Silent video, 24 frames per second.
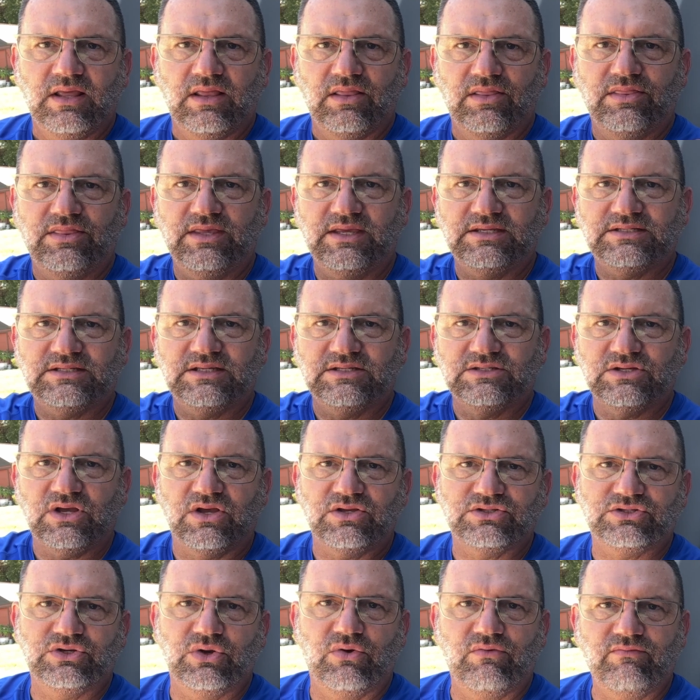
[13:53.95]
This is
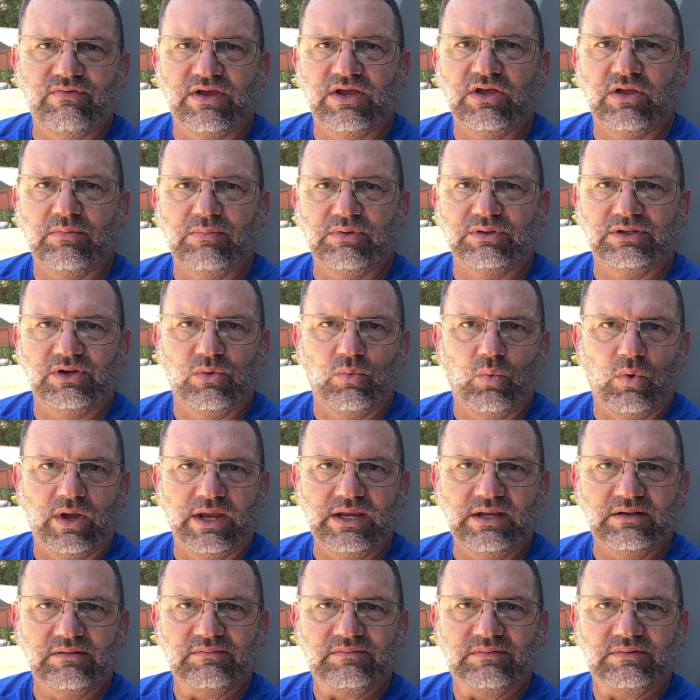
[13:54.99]
also available in
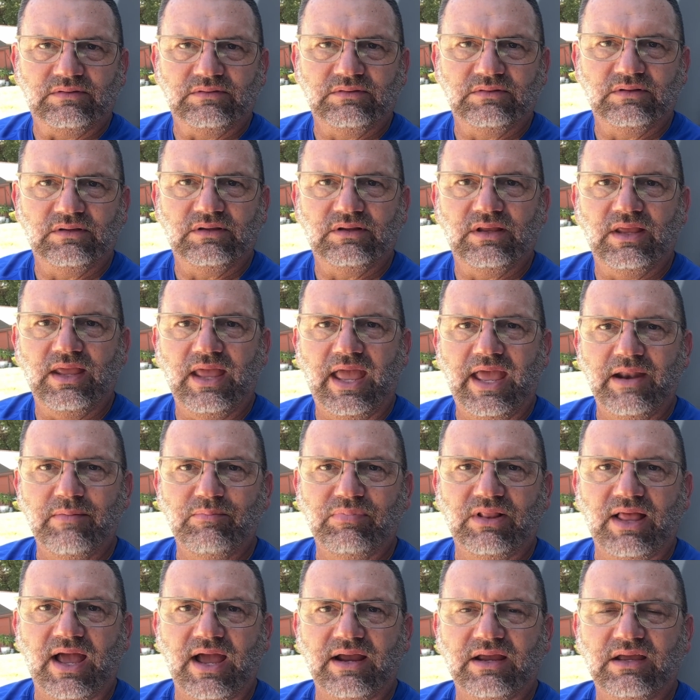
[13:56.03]
white and
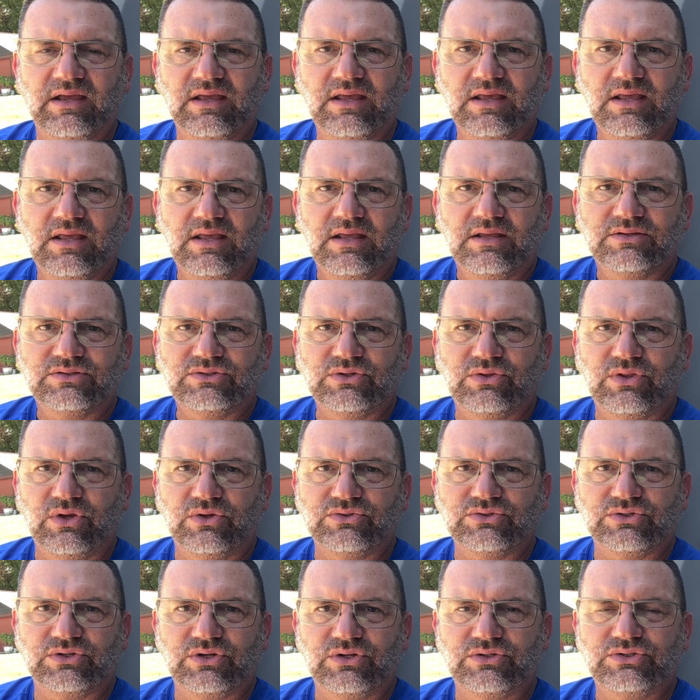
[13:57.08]
black. So
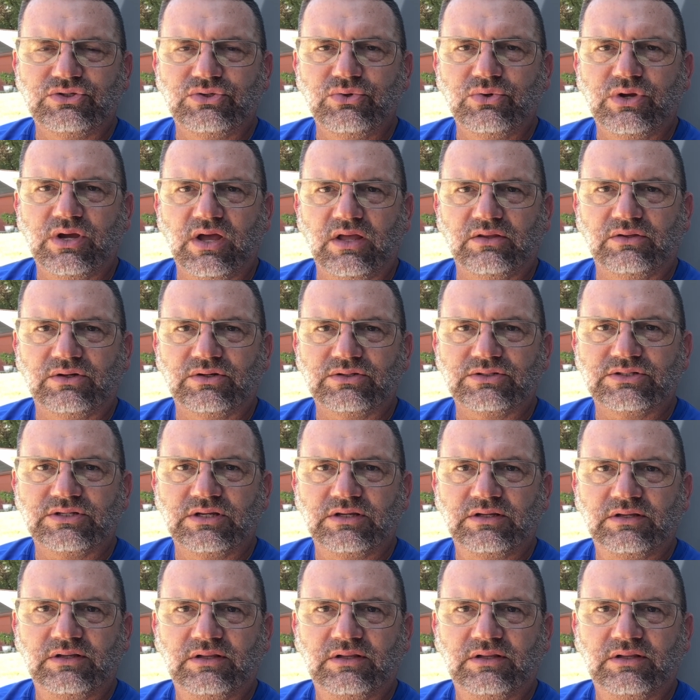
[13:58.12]
those are the two colors.